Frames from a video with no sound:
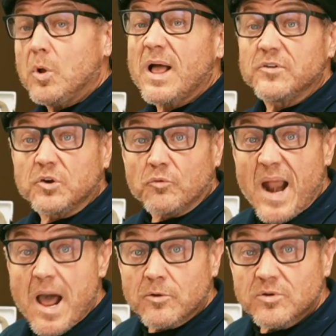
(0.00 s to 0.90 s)
We'll have a
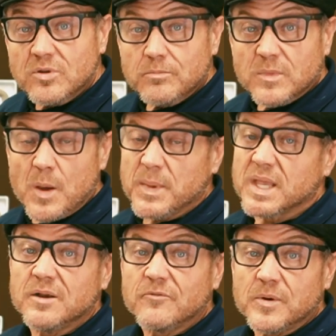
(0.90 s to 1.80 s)
ground coming
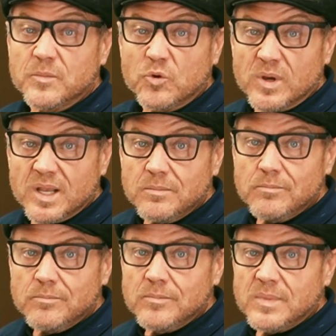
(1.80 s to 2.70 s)
in from grid.
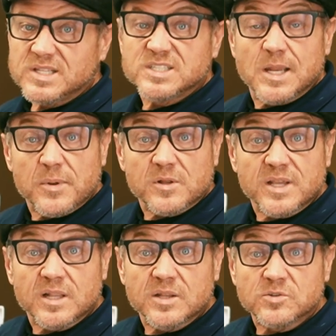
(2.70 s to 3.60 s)
It's
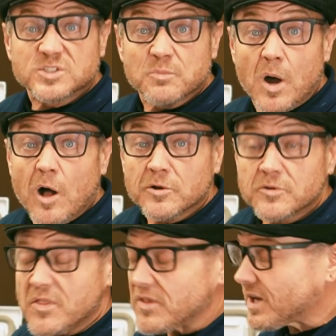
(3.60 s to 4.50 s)
typically a little smaller
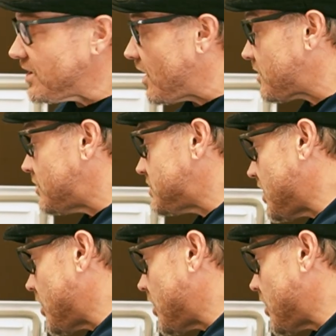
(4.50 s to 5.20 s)
than the conductors that